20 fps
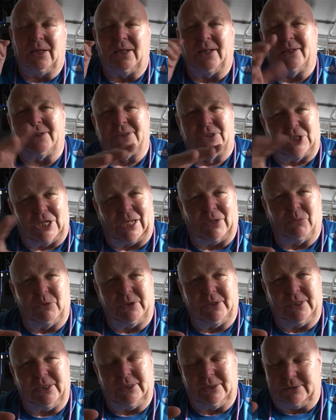I'll chat
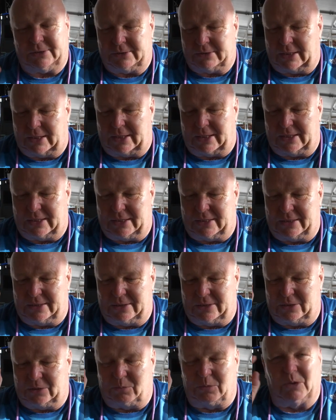with you
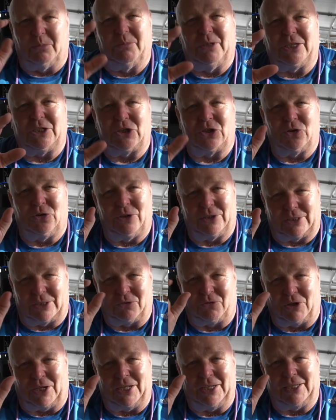and we'll make sure it's
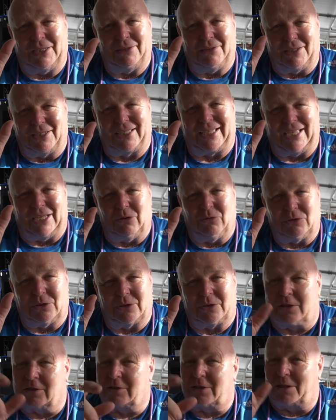the right
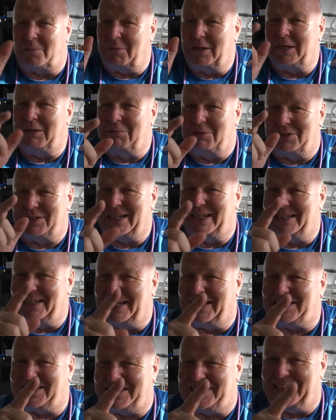account because I made a mistake
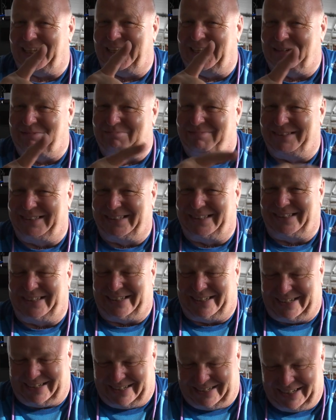last
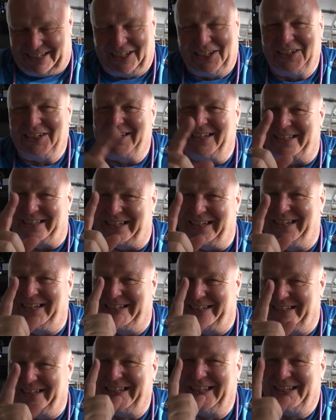time. Nikki,
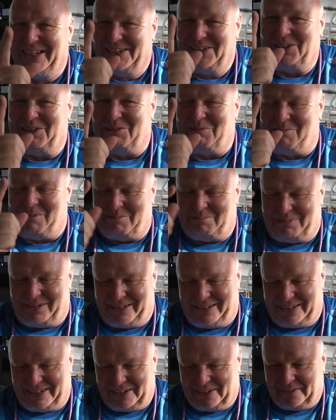you
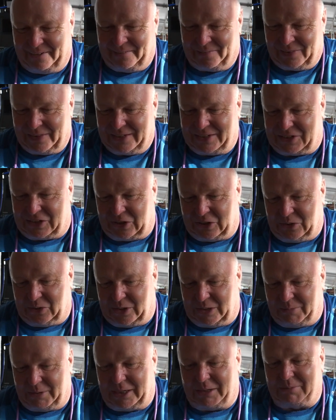remember?
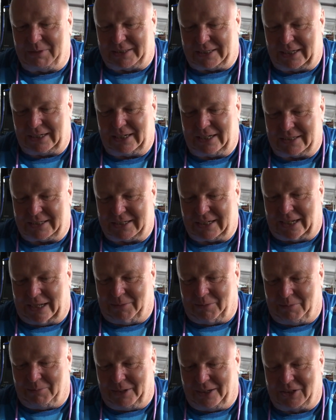So I made a mistake last
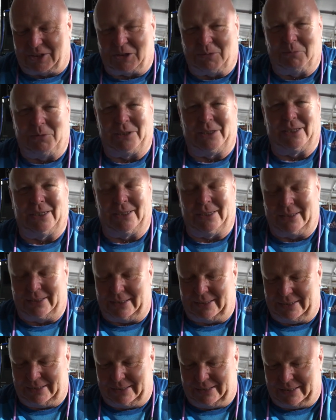time and made somebody
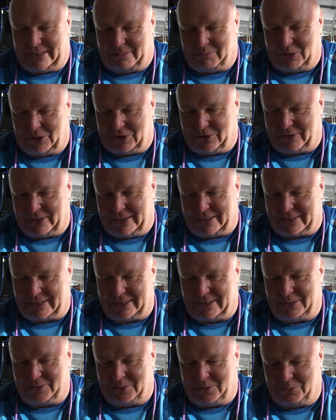a
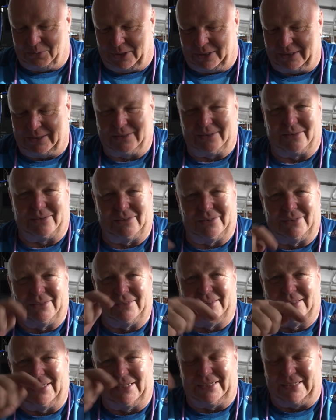moderator that went and
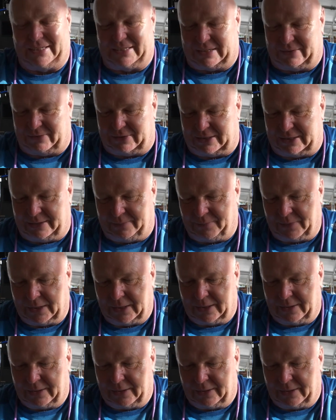deleted everything.